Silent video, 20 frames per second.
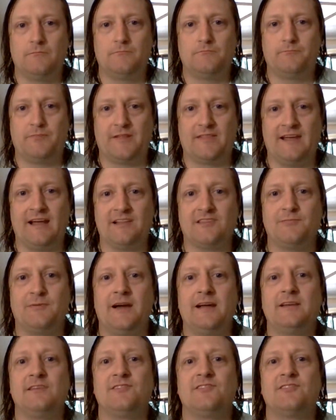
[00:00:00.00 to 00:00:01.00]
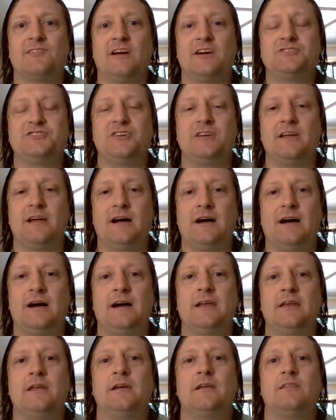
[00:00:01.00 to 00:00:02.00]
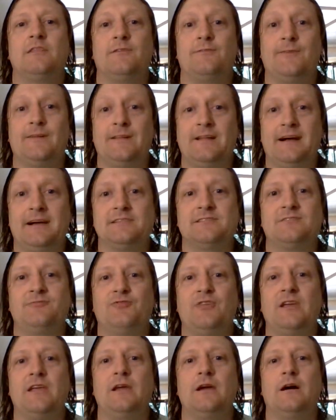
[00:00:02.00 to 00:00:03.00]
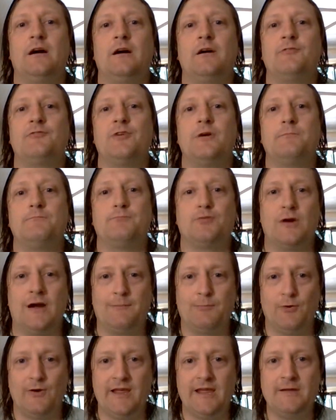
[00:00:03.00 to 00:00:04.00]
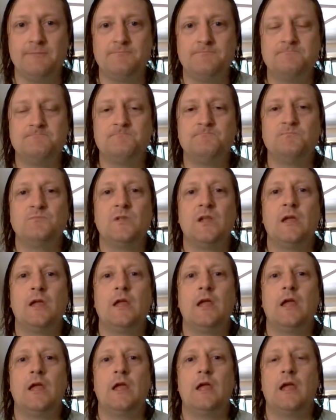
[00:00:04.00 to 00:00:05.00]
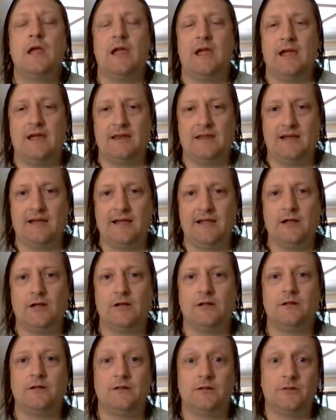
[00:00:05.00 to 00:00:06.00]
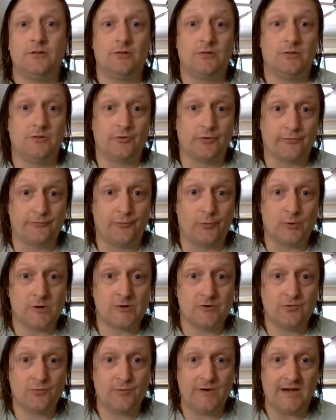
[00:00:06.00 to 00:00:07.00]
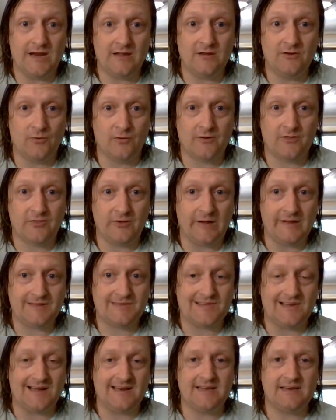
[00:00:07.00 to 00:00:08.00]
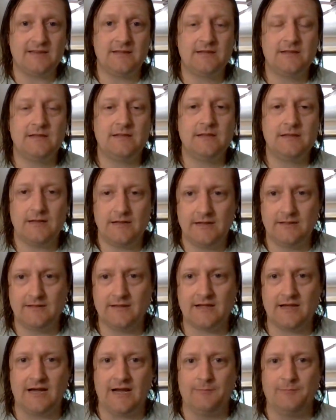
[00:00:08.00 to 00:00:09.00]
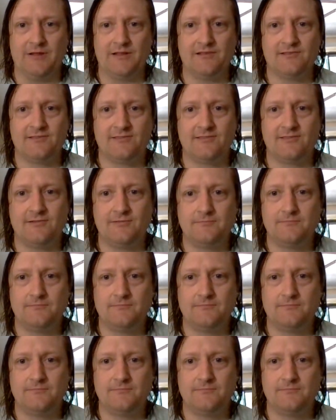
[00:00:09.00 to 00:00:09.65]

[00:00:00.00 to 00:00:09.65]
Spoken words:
But that's my discussion on the philosophy of property, and I look forward to reading your thoughts on it in the comments.